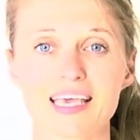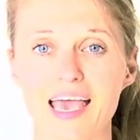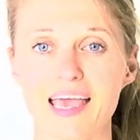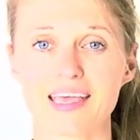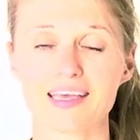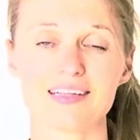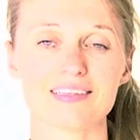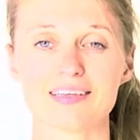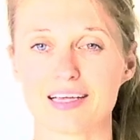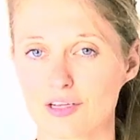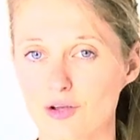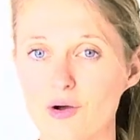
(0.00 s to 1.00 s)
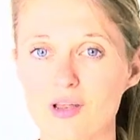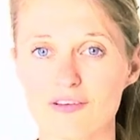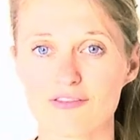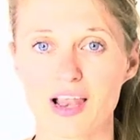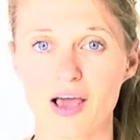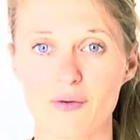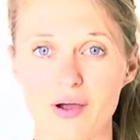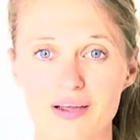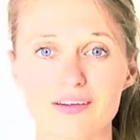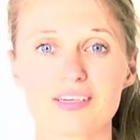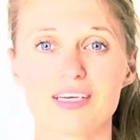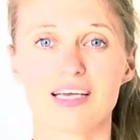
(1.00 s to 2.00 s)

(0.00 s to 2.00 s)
kale and cauliflower